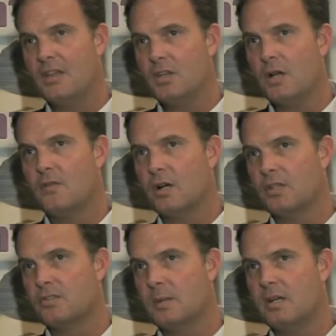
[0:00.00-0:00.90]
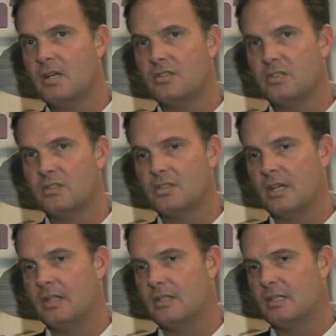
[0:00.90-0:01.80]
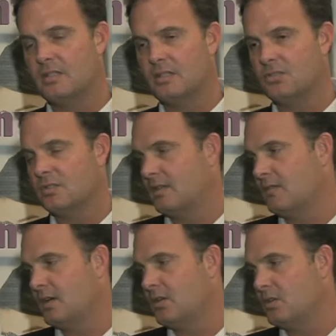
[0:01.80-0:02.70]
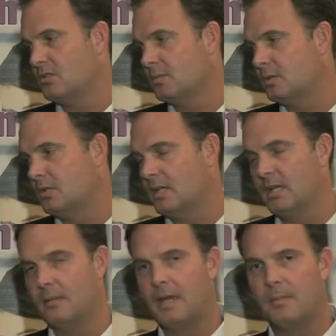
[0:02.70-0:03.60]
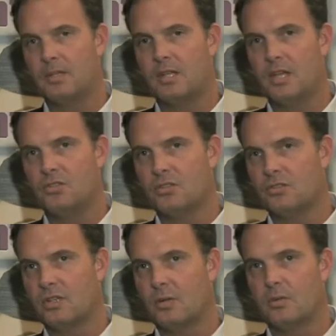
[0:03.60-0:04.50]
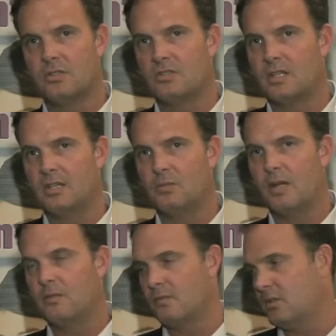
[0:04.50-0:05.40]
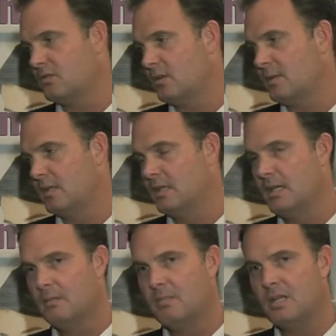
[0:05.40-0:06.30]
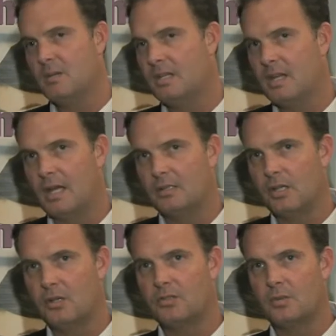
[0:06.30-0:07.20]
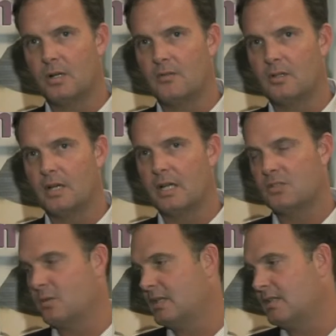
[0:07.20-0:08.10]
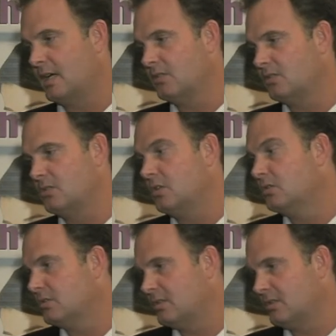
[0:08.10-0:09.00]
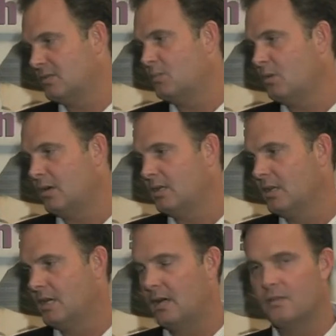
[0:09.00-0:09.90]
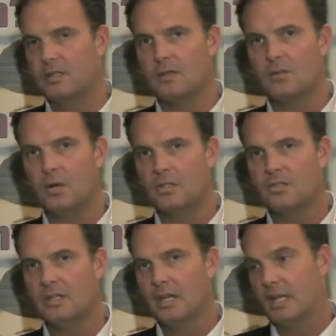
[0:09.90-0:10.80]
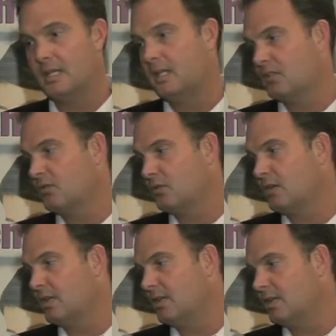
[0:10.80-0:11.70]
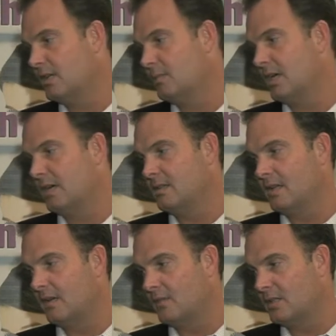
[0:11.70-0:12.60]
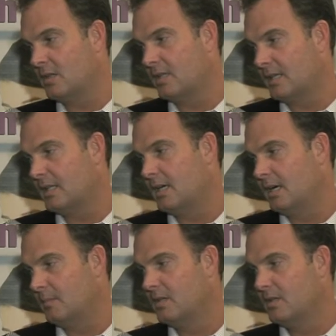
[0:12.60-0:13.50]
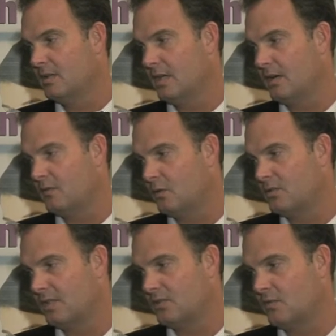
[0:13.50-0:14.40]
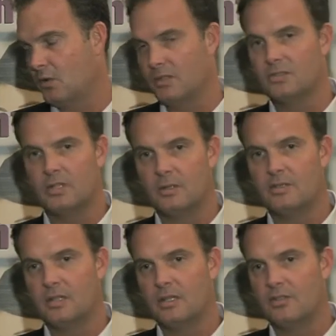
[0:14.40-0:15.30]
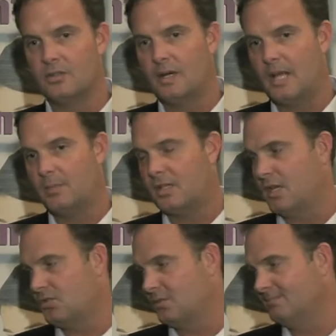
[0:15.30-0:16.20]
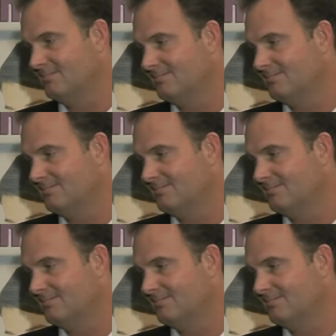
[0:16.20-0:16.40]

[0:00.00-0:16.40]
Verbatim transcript: The overall experience is uh, that it's, it's just a very usable um, application. So we're just getting rave reviews from it, many, many downloads. We're over uh, twenty thousand users at this point of Vlingo Voice. And again, it's free at m dot vlingo dot com. Uh, forward slash voice, so it's a, it's a great application.